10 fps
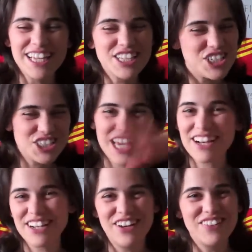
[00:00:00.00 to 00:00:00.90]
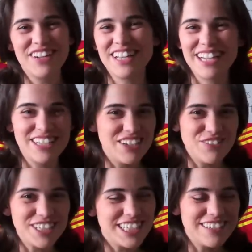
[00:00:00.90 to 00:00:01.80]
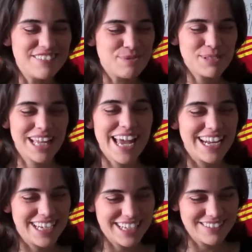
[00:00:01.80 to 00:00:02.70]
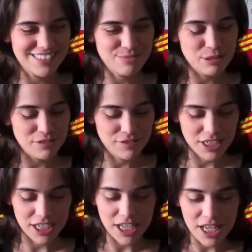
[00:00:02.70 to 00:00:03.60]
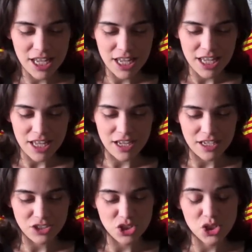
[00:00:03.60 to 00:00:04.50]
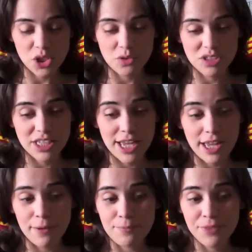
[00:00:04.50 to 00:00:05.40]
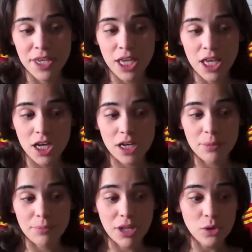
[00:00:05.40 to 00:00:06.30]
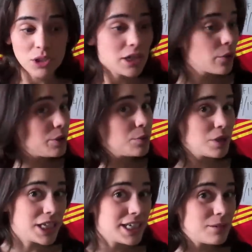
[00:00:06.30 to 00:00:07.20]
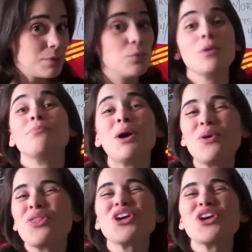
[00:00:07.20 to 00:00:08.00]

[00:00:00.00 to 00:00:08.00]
just out of nowhere, like, we didn't even plan it. It was pretty funny. Uh, it just shows that um, not only are we related, but we're both